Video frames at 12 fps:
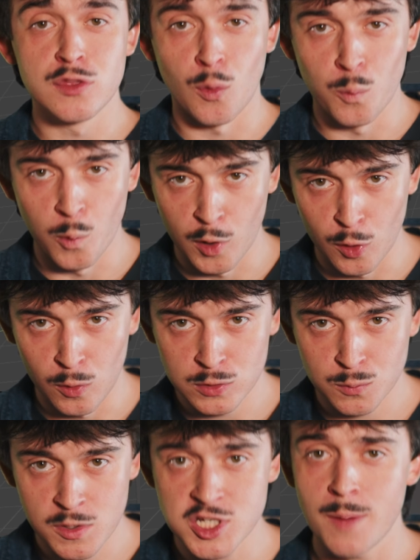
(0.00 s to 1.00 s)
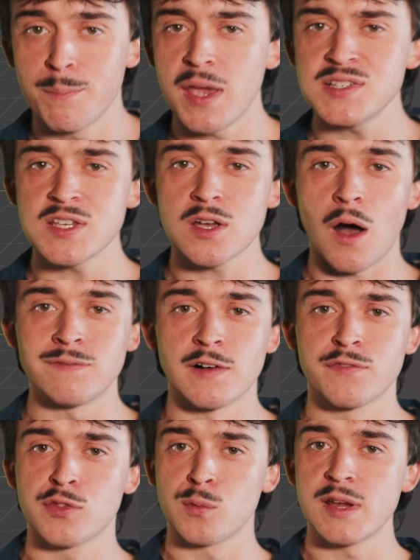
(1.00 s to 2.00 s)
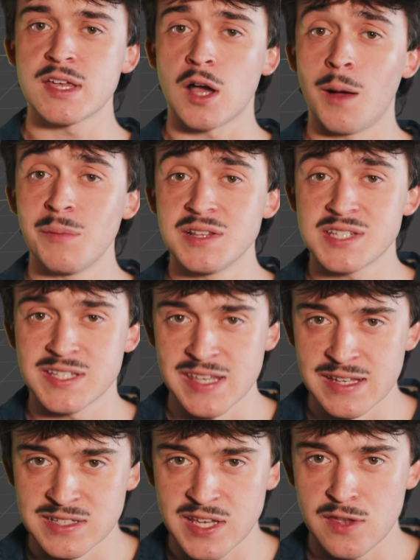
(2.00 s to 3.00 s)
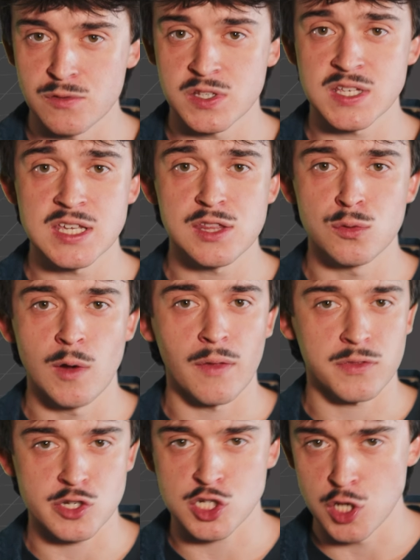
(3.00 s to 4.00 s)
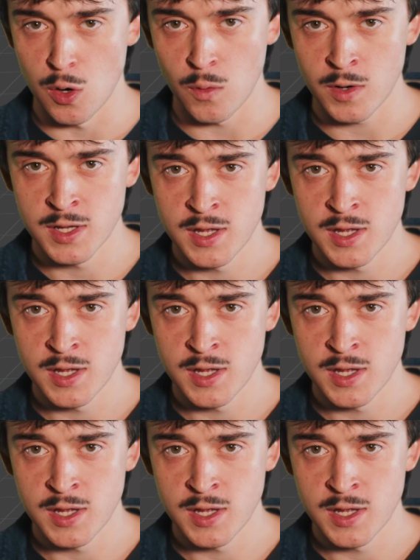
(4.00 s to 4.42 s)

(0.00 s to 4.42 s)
the world, which I'm basing off of 3 common scenes that you see throughout the show: